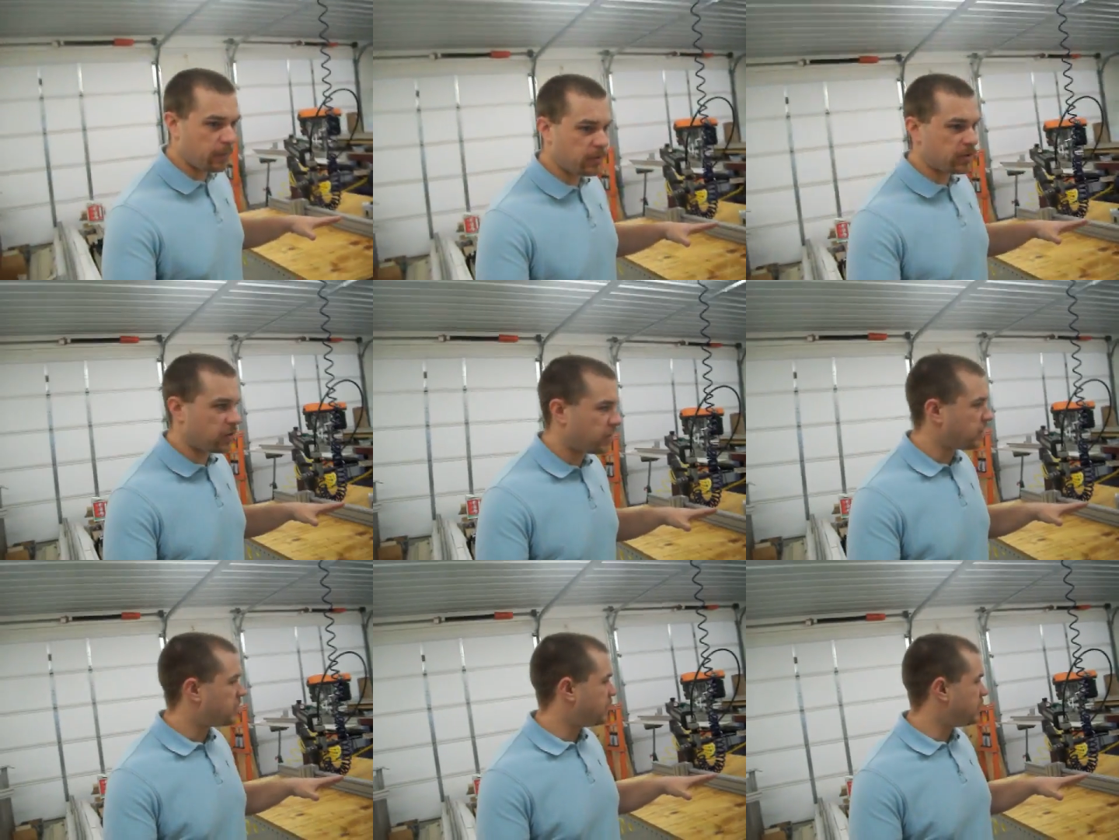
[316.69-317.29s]
So
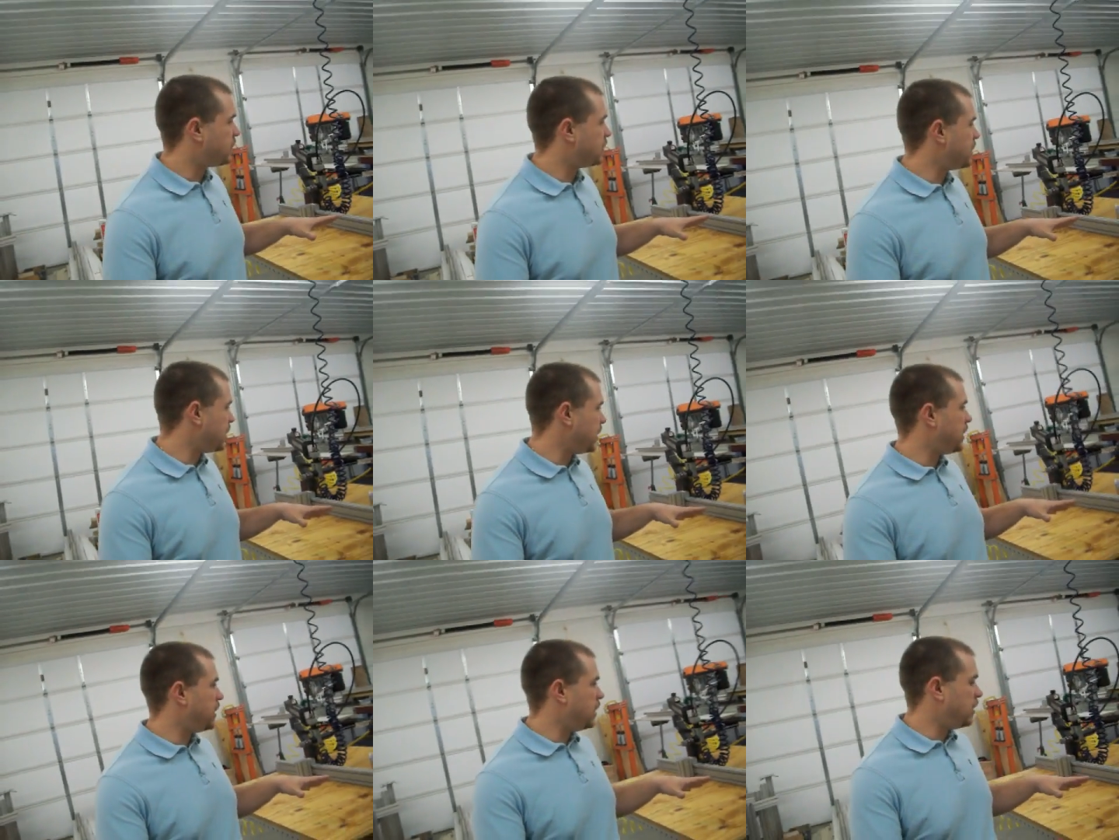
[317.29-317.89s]
this is
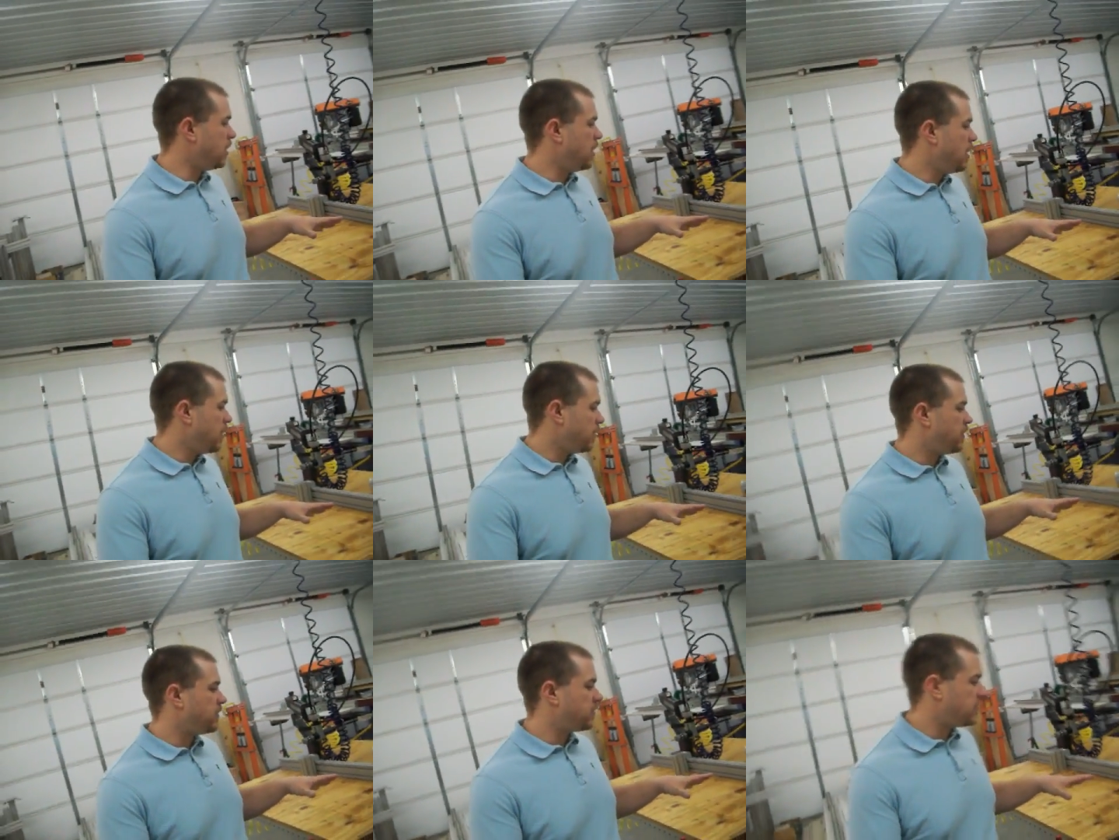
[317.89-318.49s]

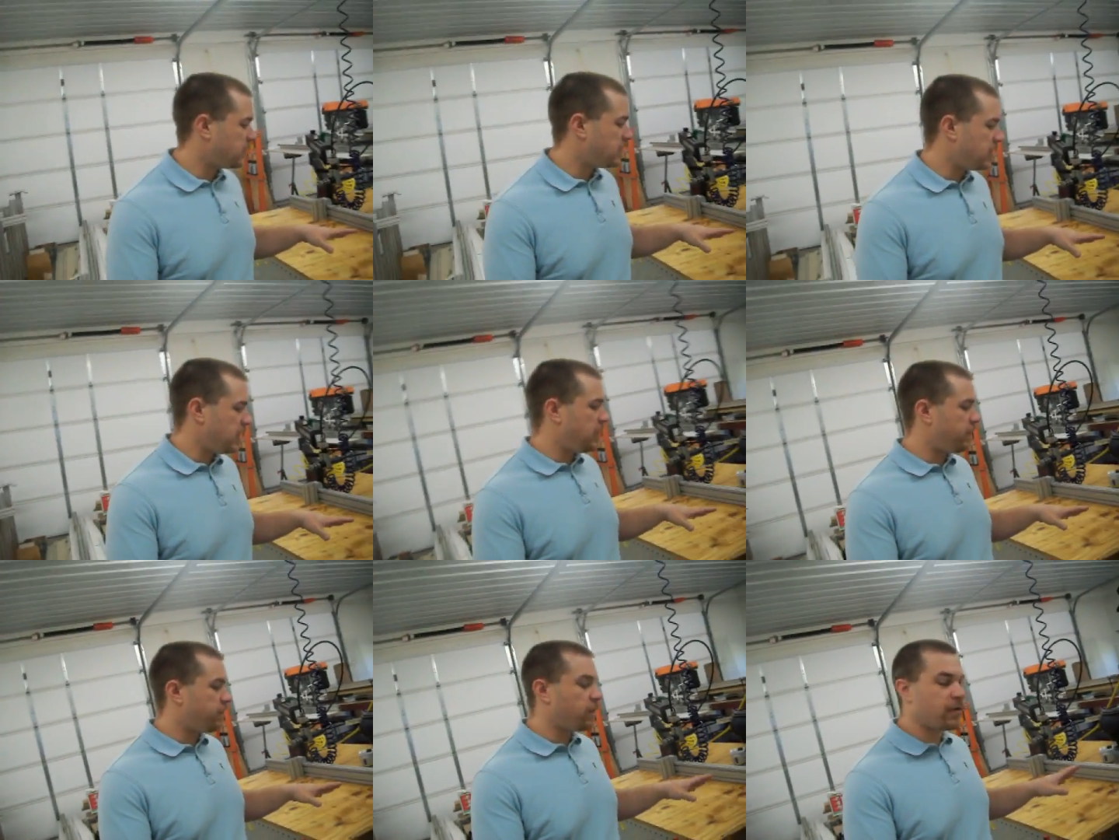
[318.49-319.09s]

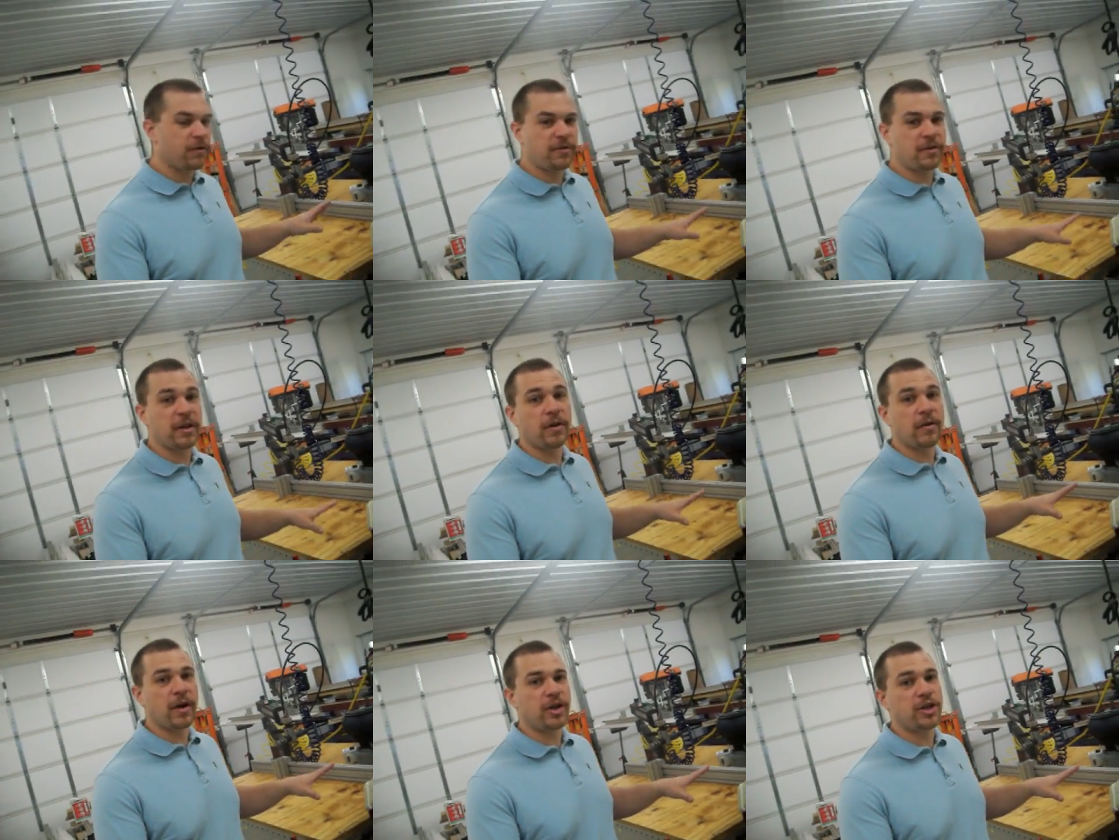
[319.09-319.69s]
the first
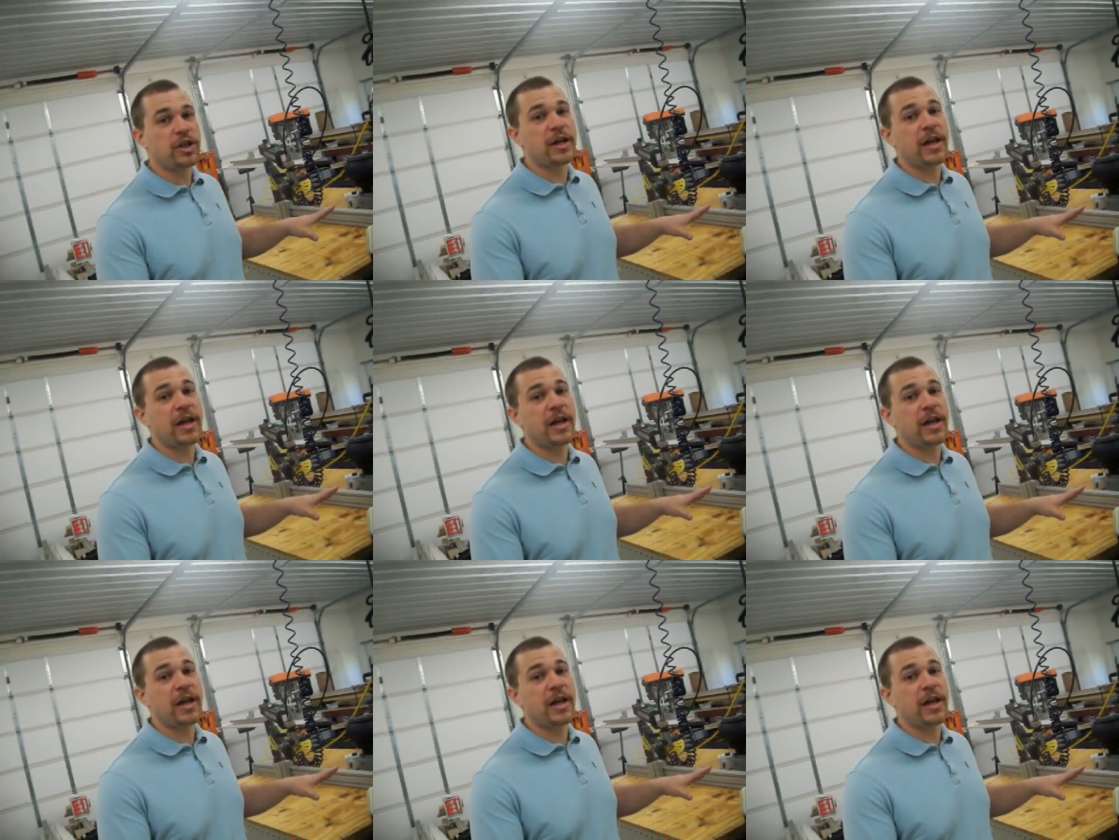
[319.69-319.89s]
iteration.